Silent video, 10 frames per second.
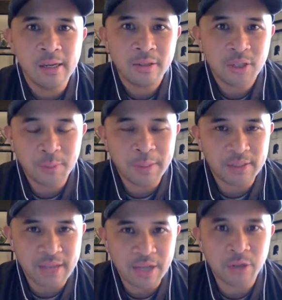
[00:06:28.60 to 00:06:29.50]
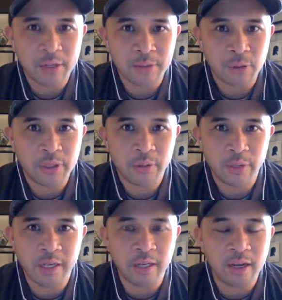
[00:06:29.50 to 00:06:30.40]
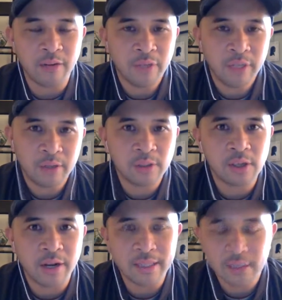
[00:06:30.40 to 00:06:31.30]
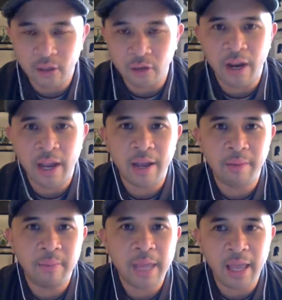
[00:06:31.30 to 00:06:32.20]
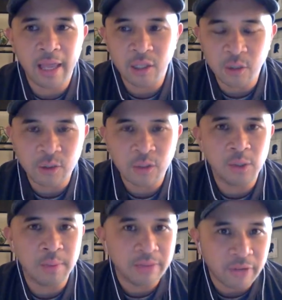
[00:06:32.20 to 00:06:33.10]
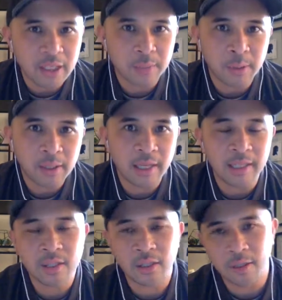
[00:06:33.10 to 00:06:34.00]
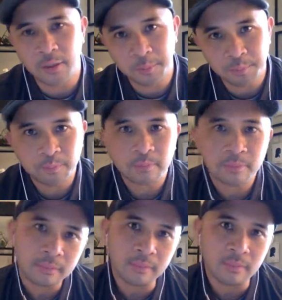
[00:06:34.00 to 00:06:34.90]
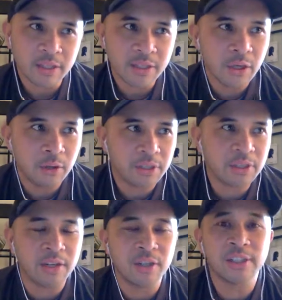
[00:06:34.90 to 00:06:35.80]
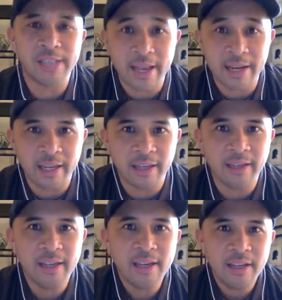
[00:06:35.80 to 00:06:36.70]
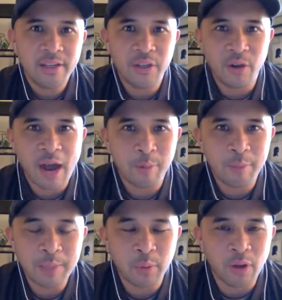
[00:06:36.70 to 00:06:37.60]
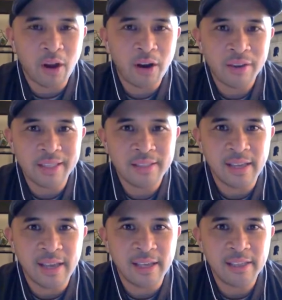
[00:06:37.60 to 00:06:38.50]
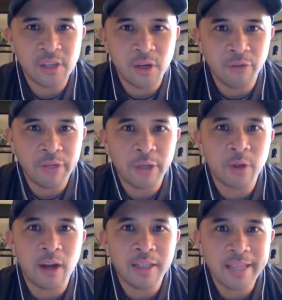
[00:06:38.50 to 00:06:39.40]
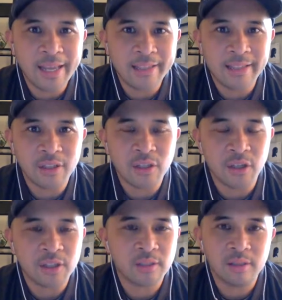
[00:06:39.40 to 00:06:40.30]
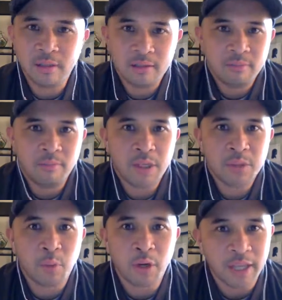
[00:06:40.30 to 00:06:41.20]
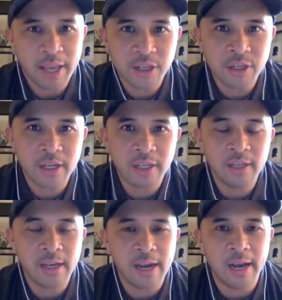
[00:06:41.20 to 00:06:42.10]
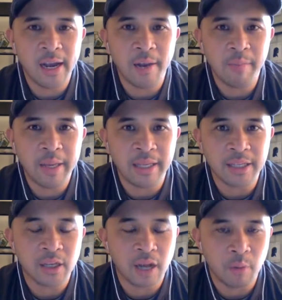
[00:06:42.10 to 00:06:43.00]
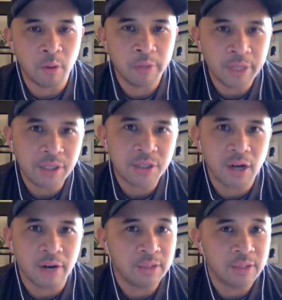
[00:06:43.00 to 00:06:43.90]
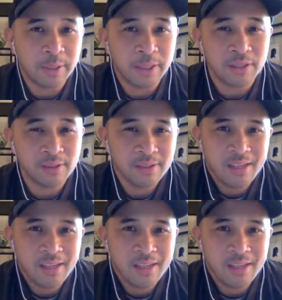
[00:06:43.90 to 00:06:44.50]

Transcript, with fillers: Just because naturally I was already creating a lot of videos on Instagram and YouTube and Facebook, and so, you know, just understanding, you know, how people are these days. You know, video content is just much more engaging. Um, it gets a lot more reach, obviously, because